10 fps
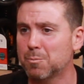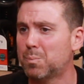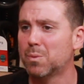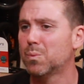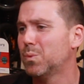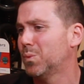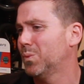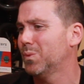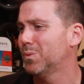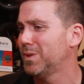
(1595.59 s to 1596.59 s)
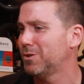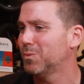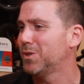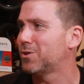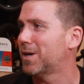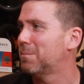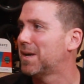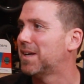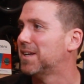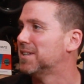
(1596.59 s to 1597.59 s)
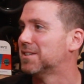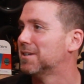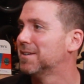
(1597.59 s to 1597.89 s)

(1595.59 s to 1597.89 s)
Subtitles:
But we try to make it easy.